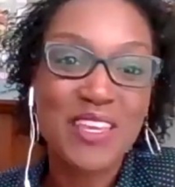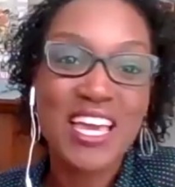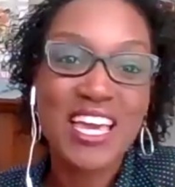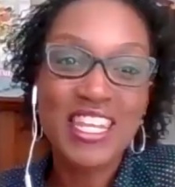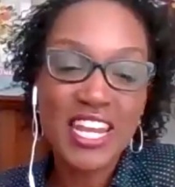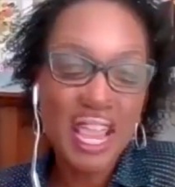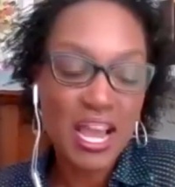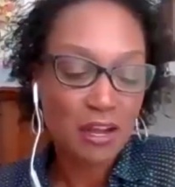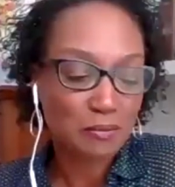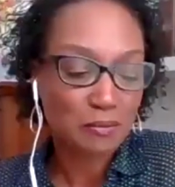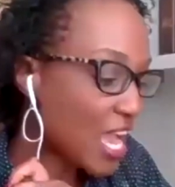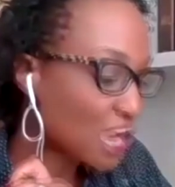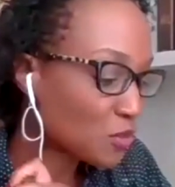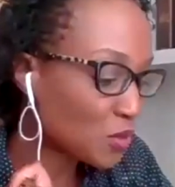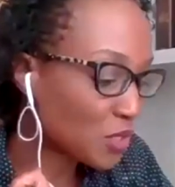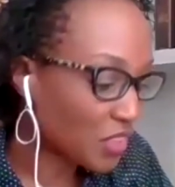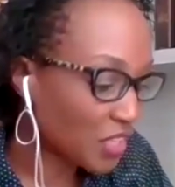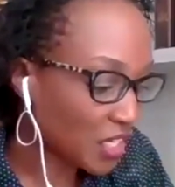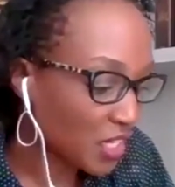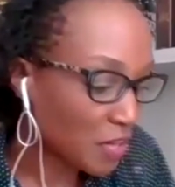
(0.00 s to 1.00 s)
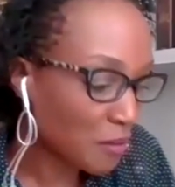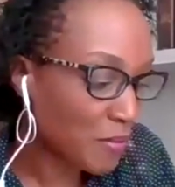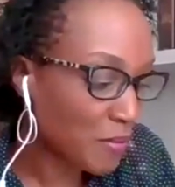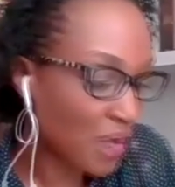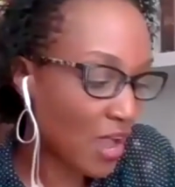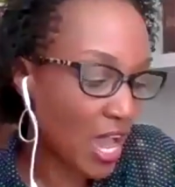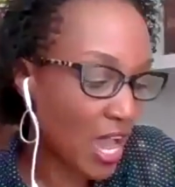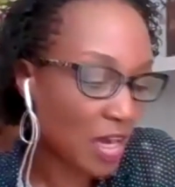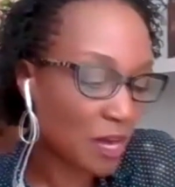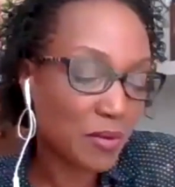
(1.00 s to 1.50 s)
Now, as we think
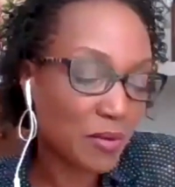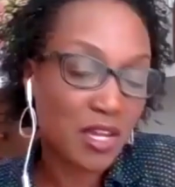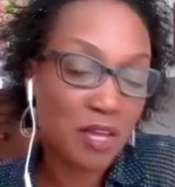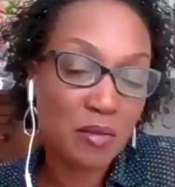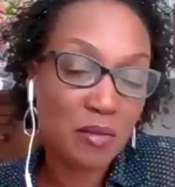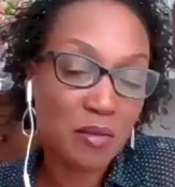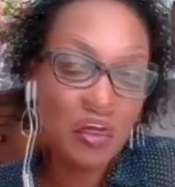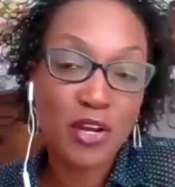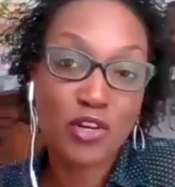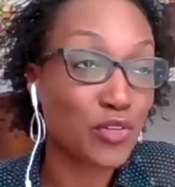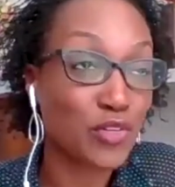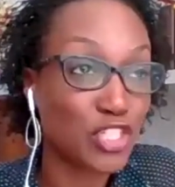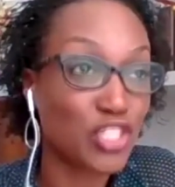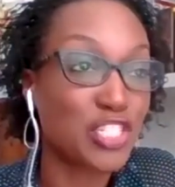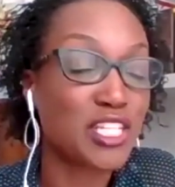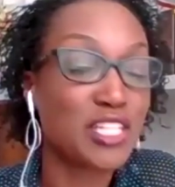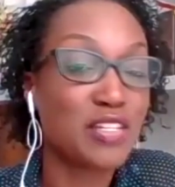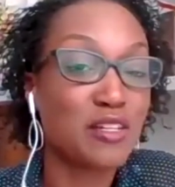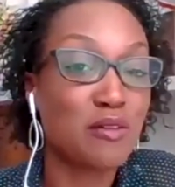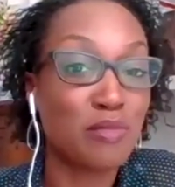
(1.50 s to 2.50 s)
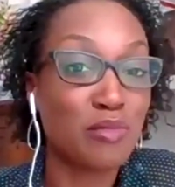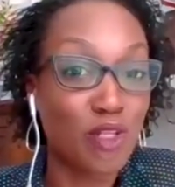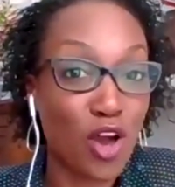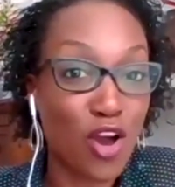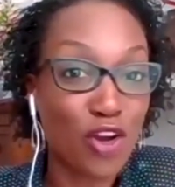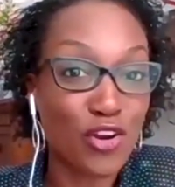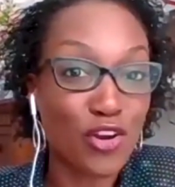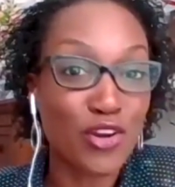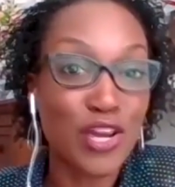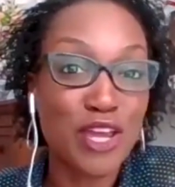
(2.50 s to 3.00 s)
about how to become a better Christian
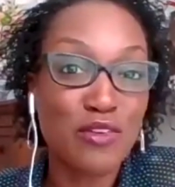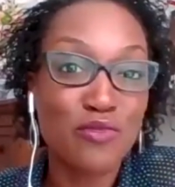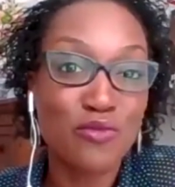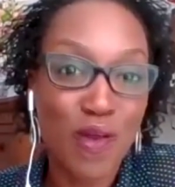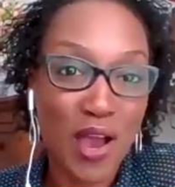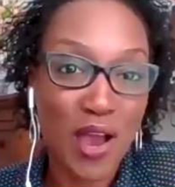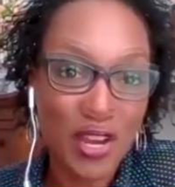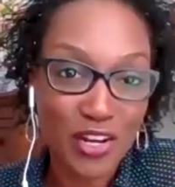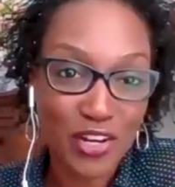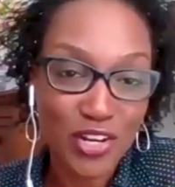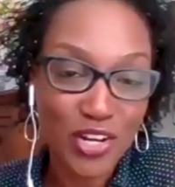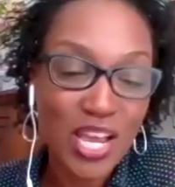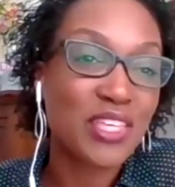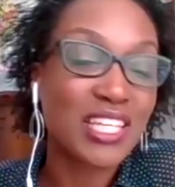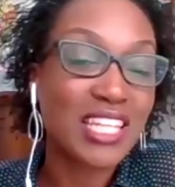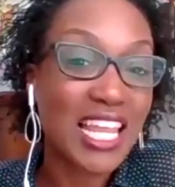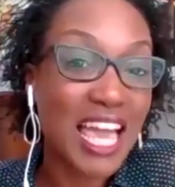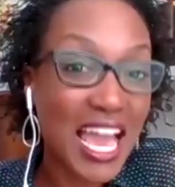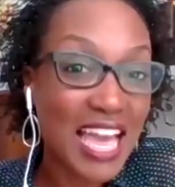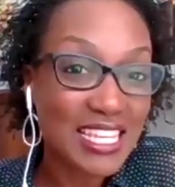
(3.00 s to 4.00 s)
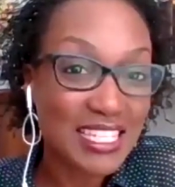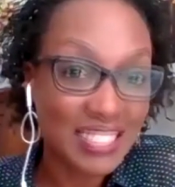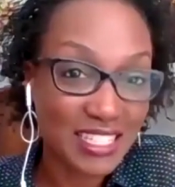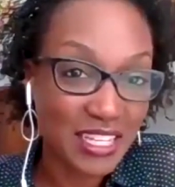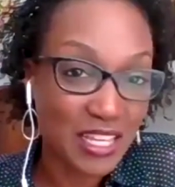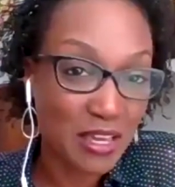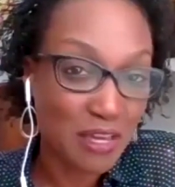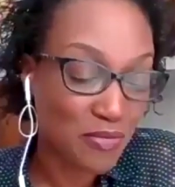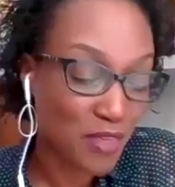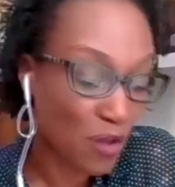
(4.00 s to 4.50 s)
blogger and writer, the last
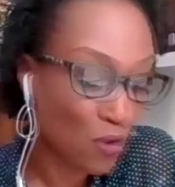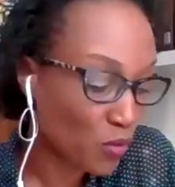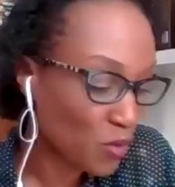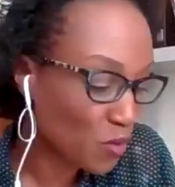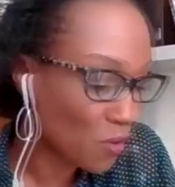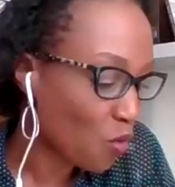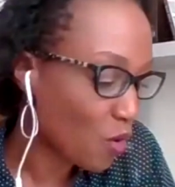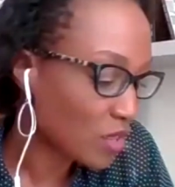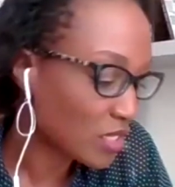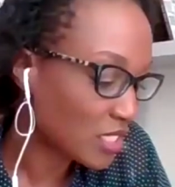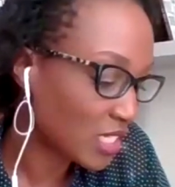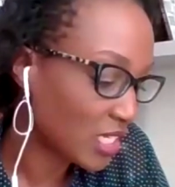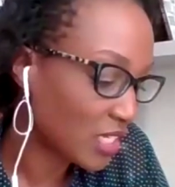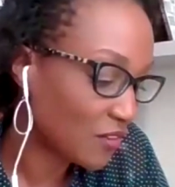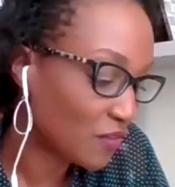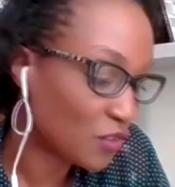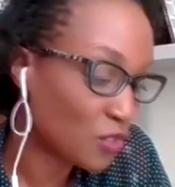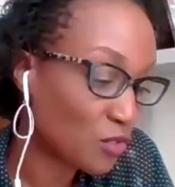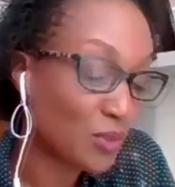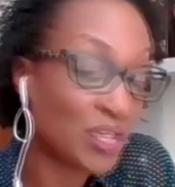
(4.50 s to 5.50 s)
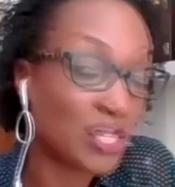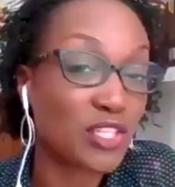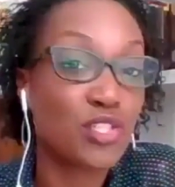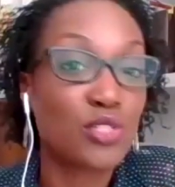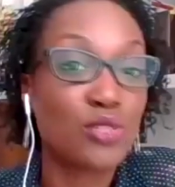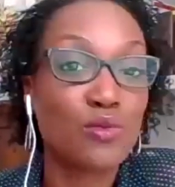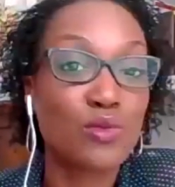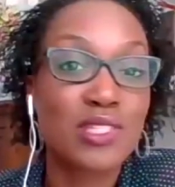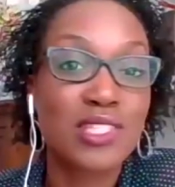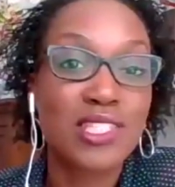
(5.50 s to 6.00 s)
tip that we want to give you is
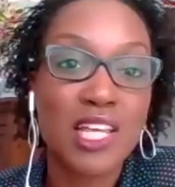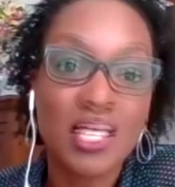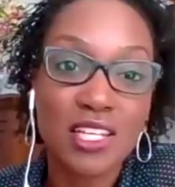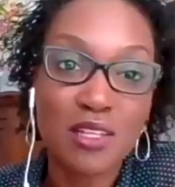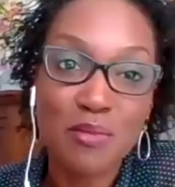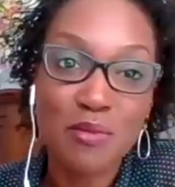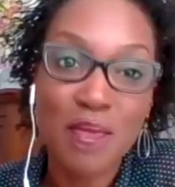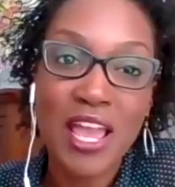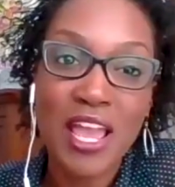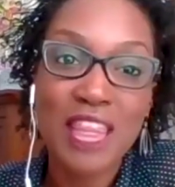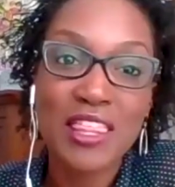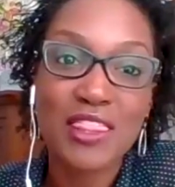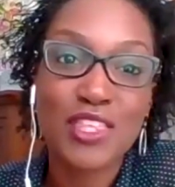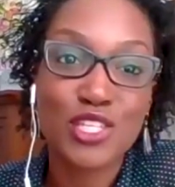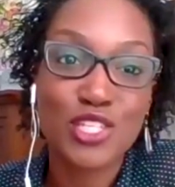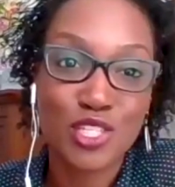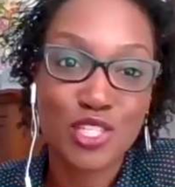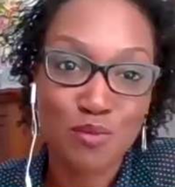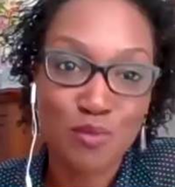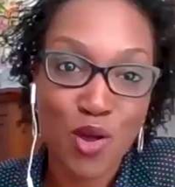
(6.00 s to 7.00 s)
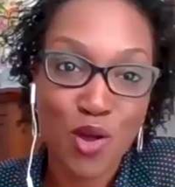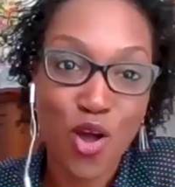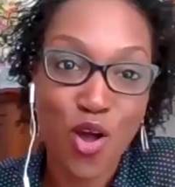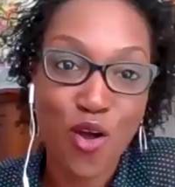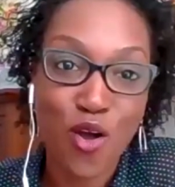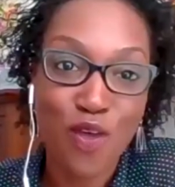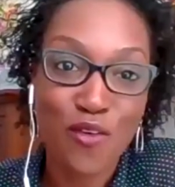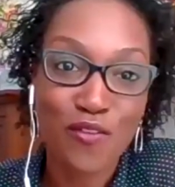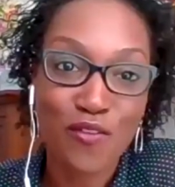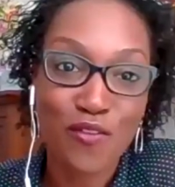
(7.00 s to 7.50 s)
to celebrate the
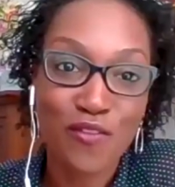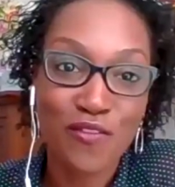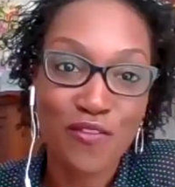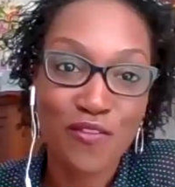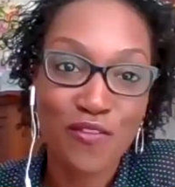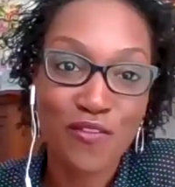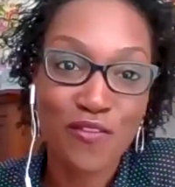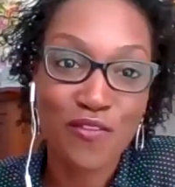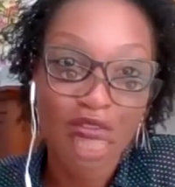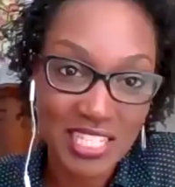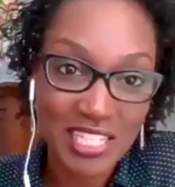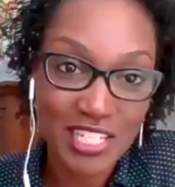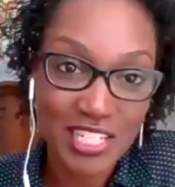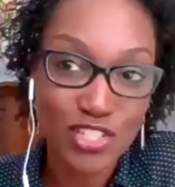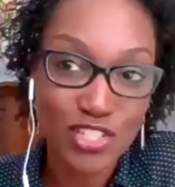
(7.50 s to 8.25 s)
small victory.